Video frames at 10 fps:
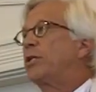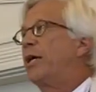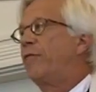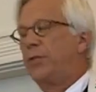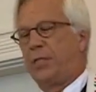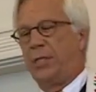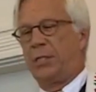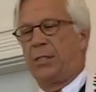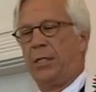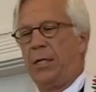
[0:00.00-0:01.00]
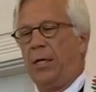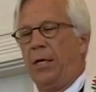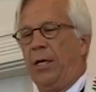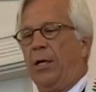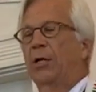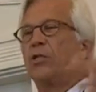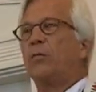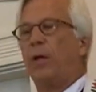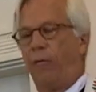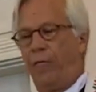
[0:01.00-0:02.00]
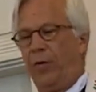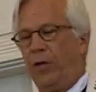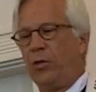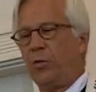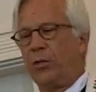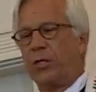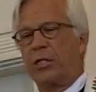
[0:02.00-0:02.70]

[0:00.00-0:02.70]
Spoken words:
in Ephesus to be filled with the